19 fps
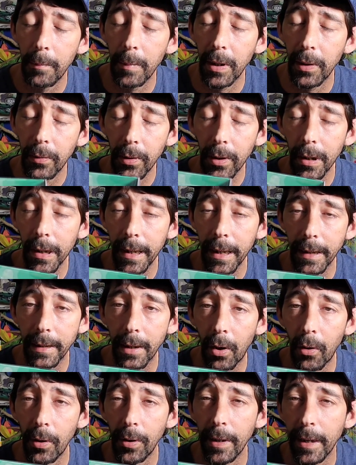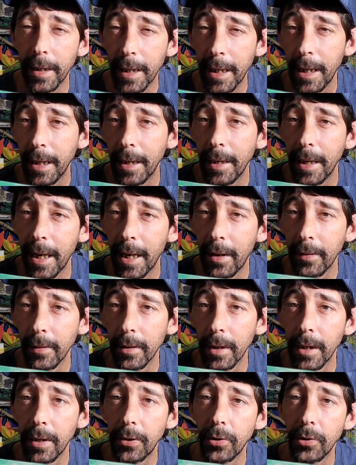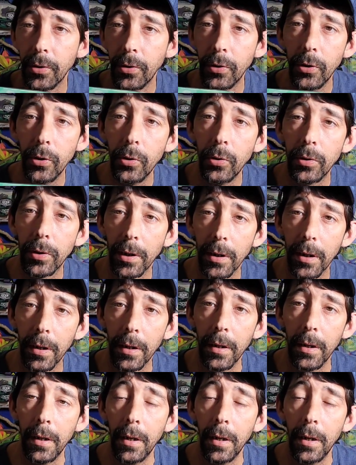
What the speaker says: but really it's hard to get it down unless you use a